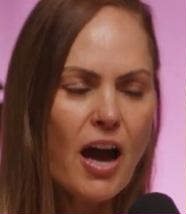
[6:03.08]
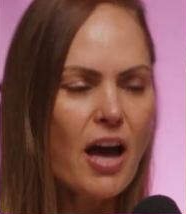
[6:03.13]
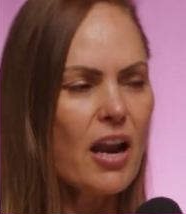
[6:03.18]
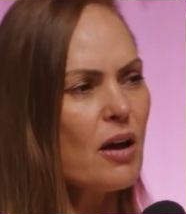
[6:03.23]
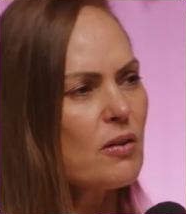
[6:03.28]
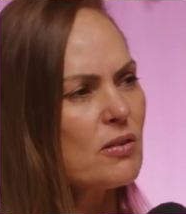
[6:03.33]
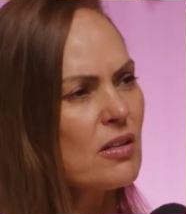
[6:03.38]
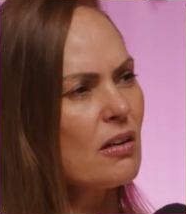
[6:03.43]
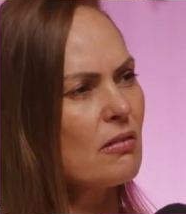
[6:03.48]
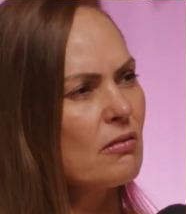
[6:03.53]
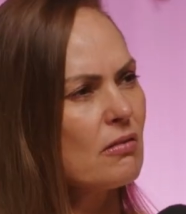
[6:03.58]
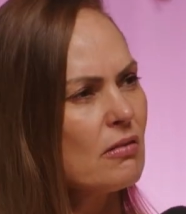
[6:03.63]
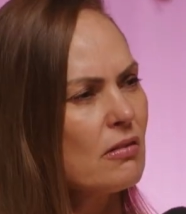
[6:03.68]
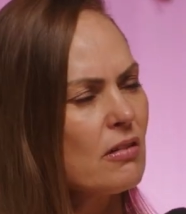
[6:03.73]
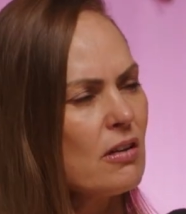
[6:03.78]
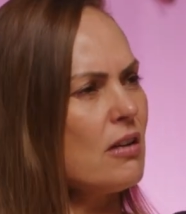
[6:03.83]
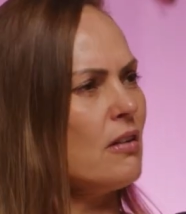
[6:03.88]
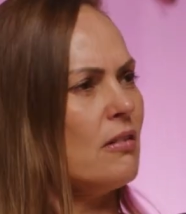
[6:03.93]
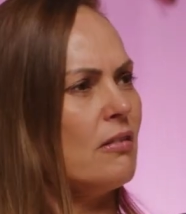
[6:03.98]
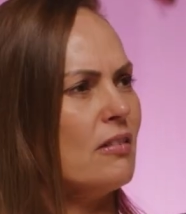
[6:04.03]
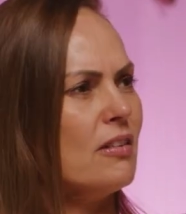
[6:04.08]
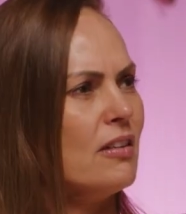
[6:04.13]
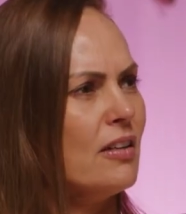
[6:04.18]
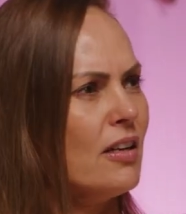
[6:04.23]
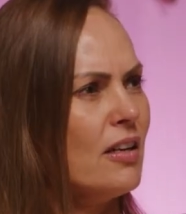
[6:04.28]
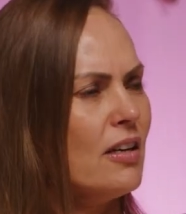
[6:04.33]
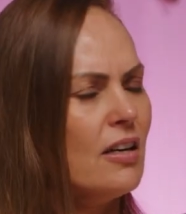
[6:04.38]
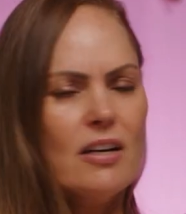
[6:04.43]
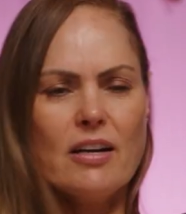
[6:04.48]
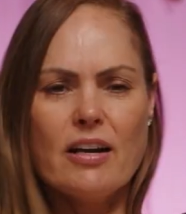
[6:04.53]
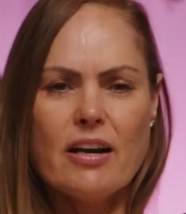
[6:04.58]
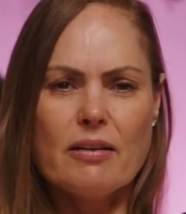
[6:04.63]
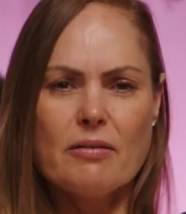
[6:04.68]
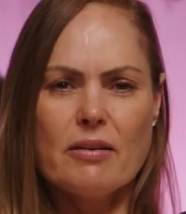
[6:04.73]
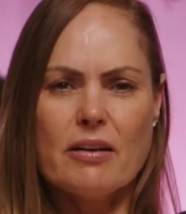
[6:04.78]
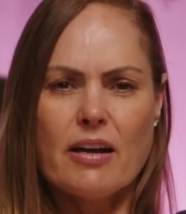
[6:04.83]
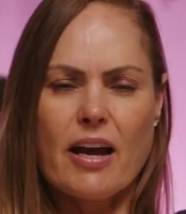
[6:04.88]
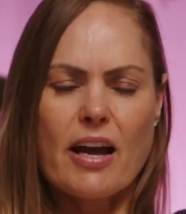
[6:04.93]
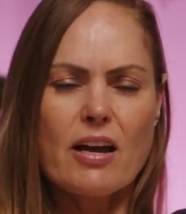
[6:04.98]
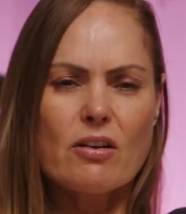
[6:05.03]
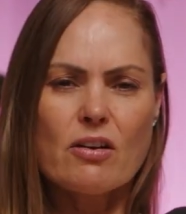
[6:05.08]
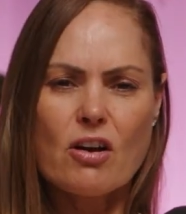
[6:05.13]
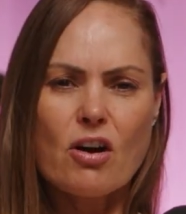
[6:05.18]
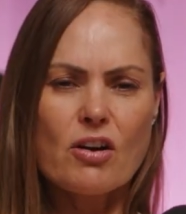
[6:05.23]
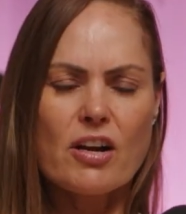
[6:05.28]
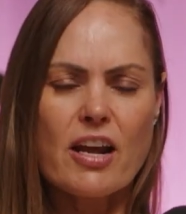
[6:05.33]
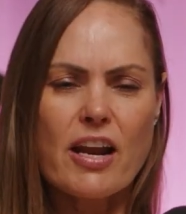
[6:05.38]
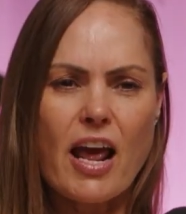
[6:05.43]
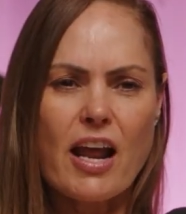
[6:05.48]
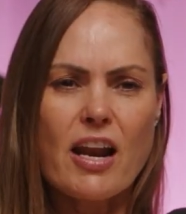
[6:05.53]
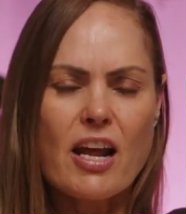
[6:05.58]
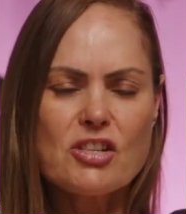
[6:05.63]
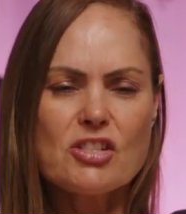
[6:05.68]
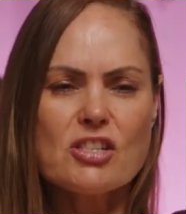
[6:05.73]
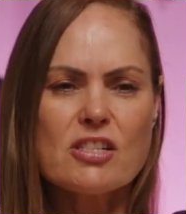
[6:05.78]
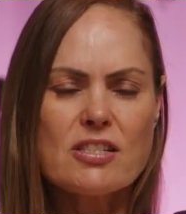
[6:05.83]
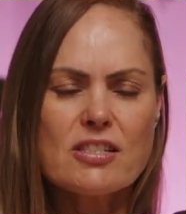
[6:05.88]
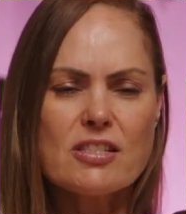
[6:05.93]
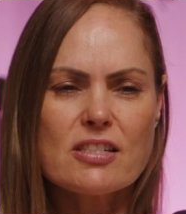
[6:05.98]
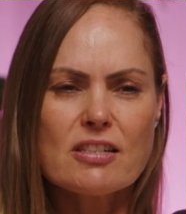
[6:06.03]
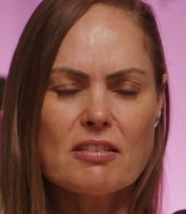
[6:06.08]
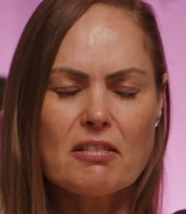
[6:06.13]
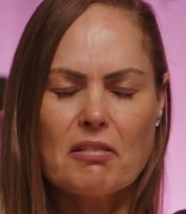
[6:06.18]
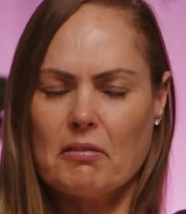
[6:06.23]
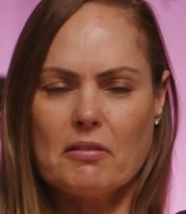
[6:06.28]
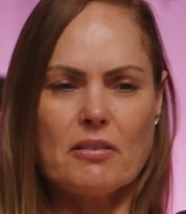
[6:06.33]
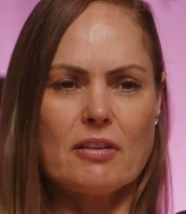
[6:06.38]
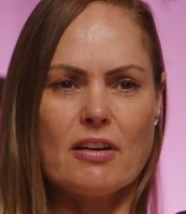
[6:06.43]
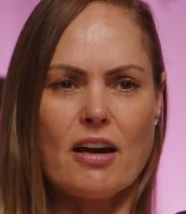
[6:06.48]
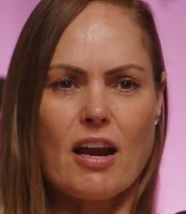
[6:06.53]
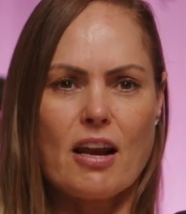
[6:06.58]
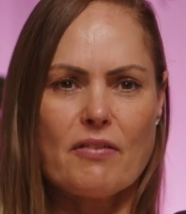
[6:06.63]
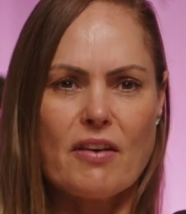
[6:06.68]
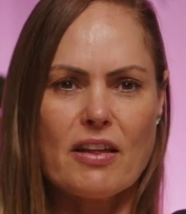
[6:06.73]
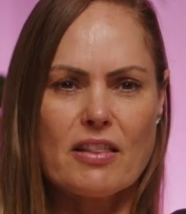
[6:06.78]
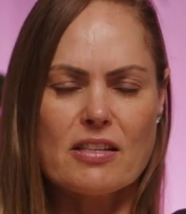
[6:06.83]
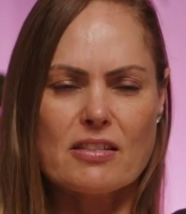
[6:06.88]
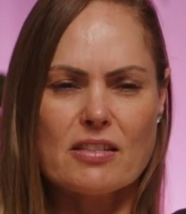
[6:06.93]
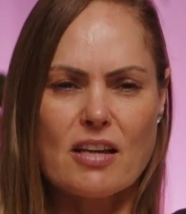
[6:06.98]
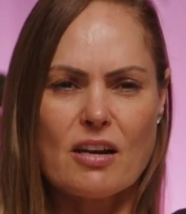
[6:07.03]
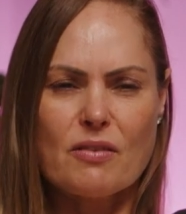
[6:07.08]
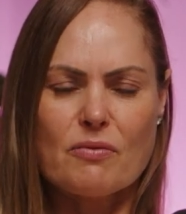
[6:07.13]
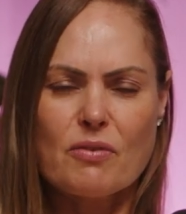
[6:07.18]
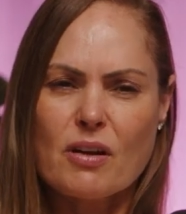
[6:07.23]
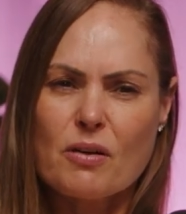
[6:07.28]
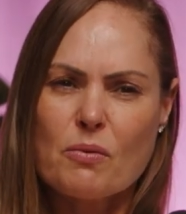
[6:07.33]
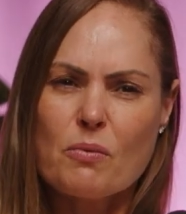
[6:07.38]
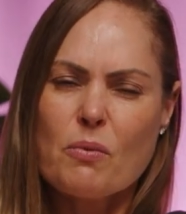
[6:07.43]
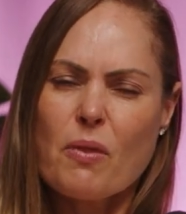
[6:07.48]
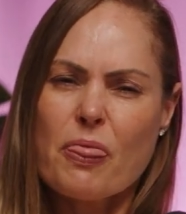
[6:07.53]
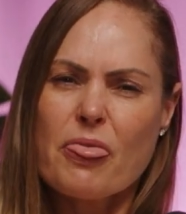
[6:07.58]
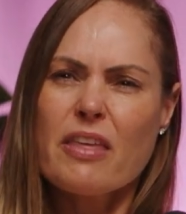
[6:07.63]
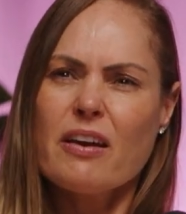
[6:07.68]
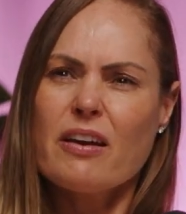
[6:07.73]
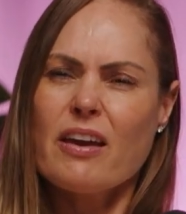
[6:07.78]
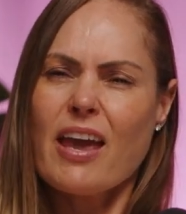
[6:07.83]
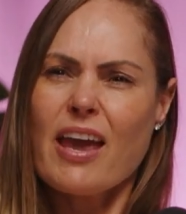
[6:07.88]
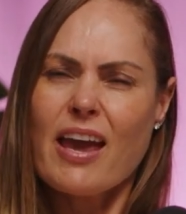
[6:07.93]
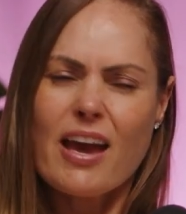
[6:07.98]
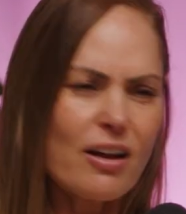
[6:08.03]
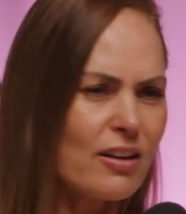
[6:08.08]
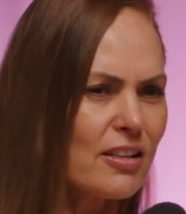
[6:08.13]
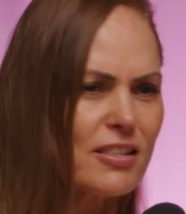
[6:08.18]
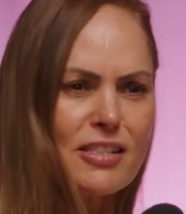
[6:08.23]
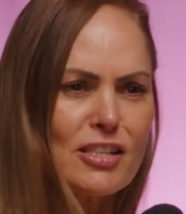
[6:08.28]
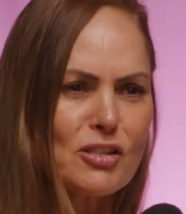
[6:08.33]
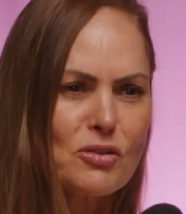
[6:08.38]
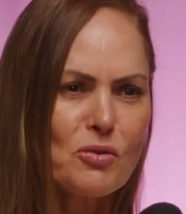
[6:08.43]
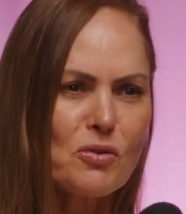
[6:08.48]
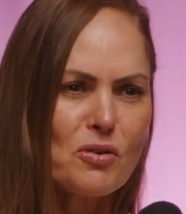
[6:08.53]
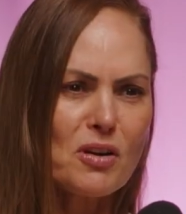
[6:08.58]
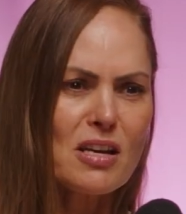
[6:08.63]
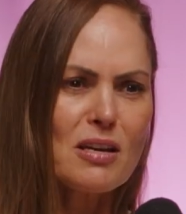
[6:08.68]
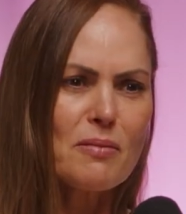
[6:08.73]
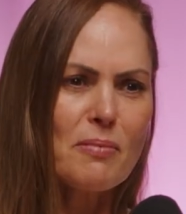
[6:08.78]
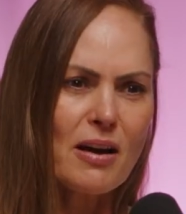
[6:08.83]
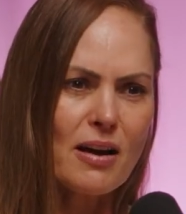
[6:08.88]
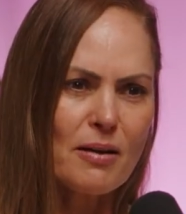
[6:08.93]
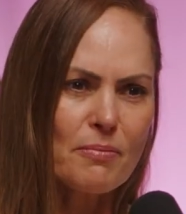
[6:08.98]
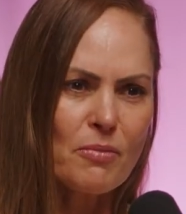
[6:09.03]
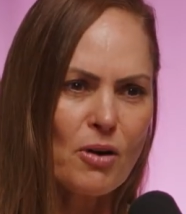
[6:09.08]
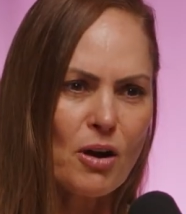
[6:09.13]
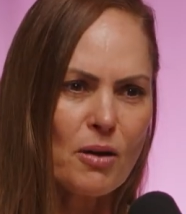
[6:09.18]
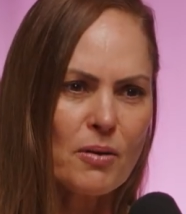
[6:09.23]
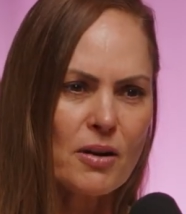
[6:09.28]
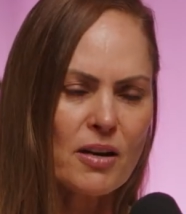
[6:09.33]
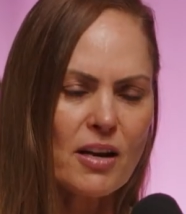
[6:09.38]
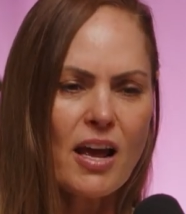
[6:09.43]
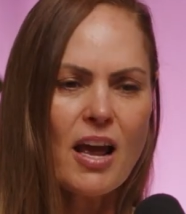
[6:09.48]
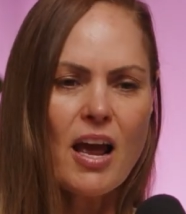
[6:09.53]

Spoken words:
And I was like, oh, hang on, hold on. And I just kind of had this kind of like, what the hell is he talking about moment?